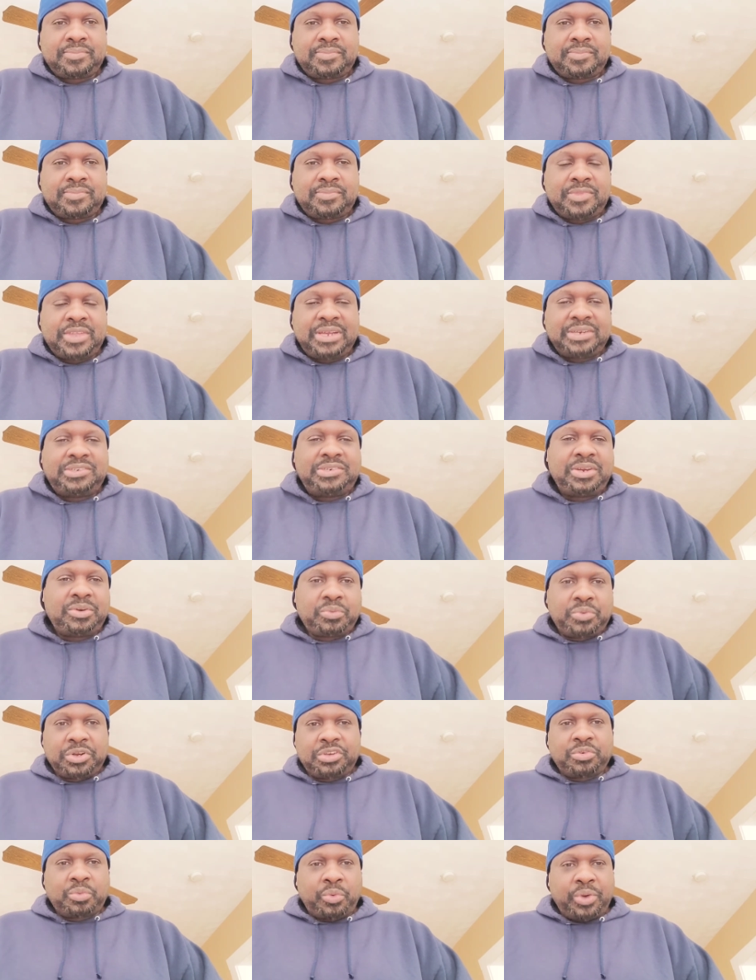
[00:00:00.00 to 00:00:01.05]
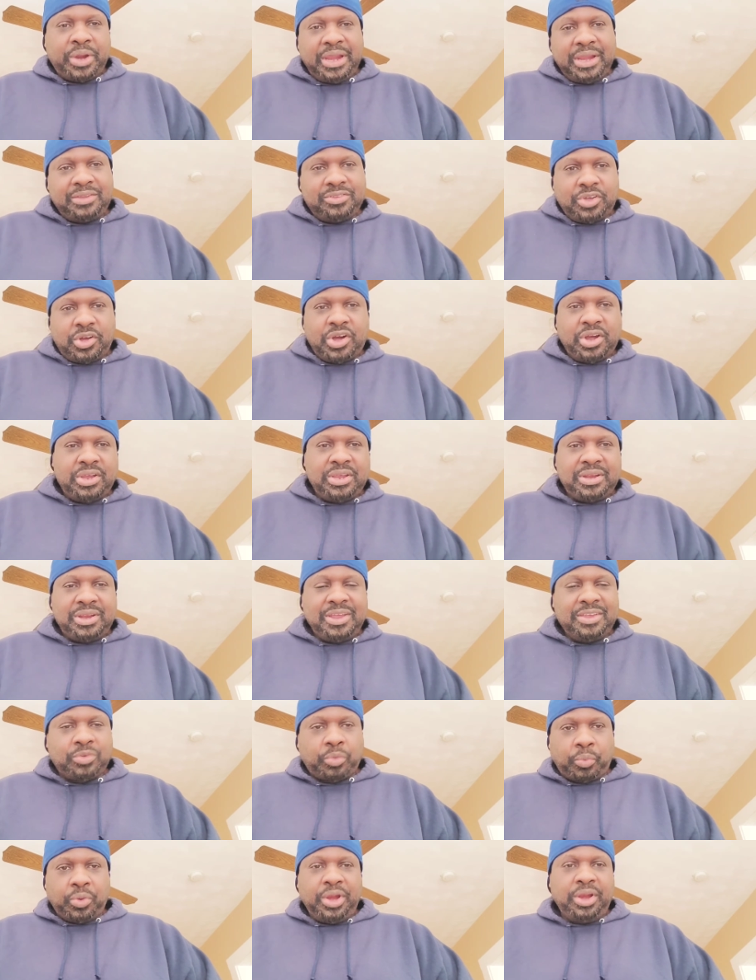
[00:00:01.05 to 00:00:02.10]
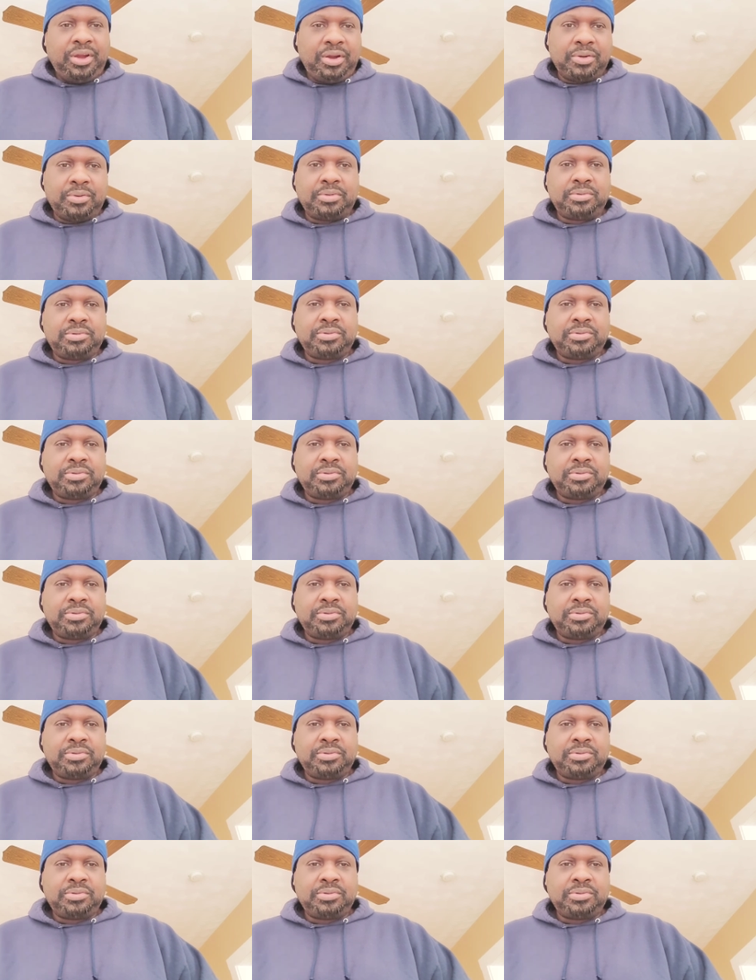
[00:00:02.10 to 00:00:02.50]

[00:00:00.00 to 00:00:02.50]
That shit Rich Wayne talking is real.